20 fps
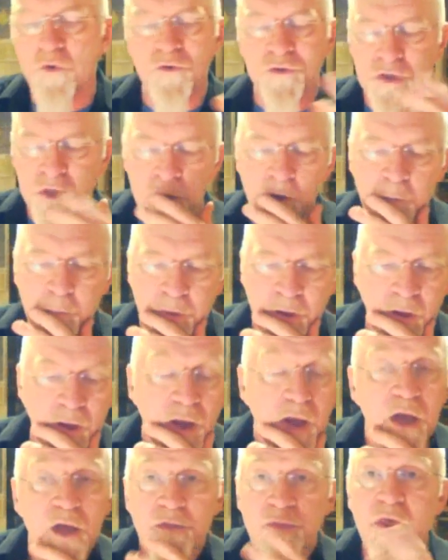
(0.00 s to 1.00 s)
October,
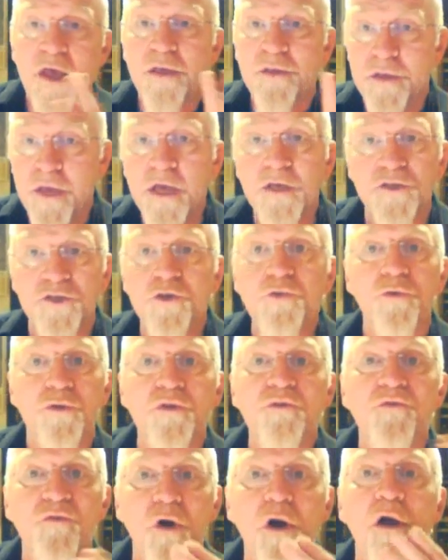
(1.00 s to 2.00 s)
then yes, you're
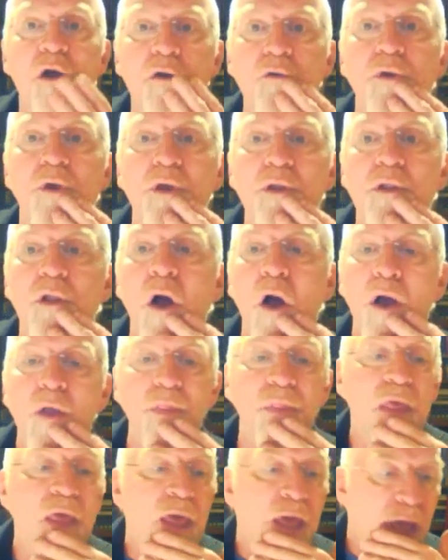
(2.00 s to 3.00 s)
in the firing
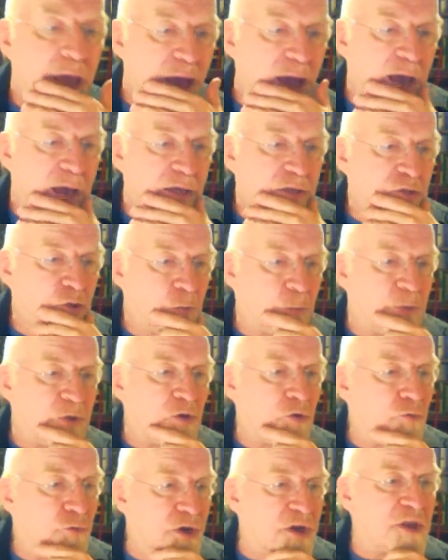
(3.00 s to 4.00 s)
line and you'll
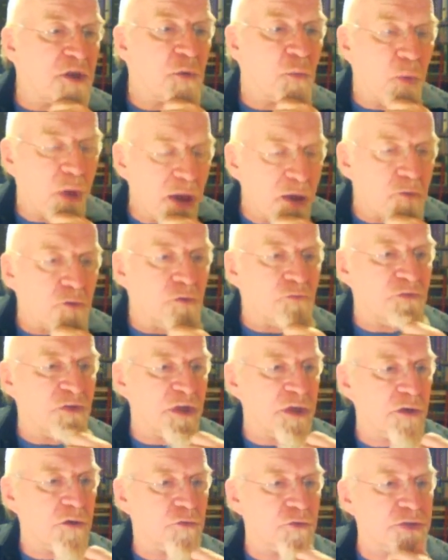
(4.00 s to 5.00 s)
be already aware of
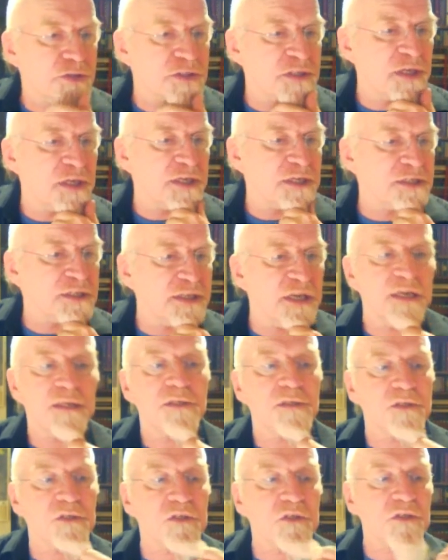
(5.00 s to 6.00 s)
the increasing
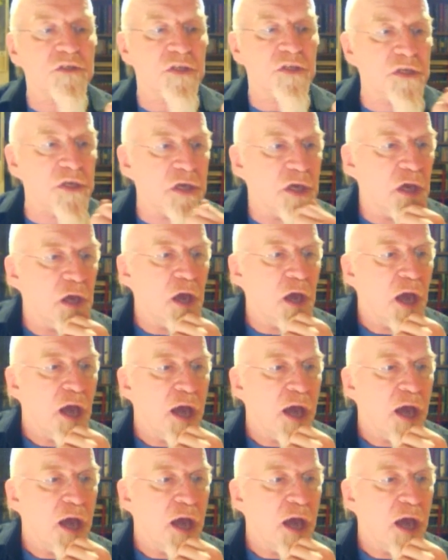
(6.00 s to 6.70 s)
intensity,